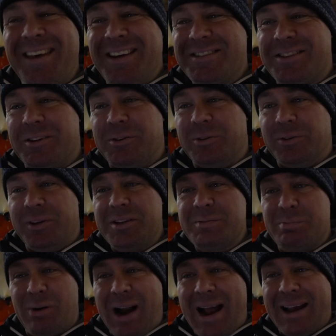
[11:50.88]
So this
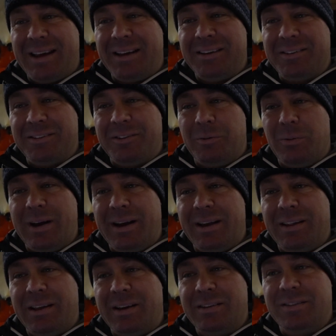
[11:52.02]
bracket, the way
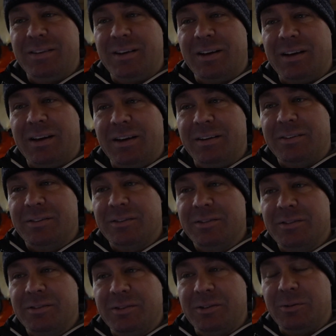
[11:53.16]
that uh,
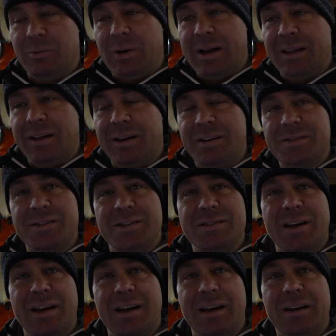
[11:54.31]
the way that it's
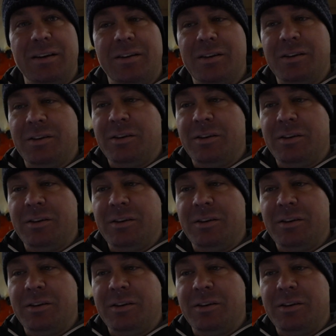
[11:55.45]
designed.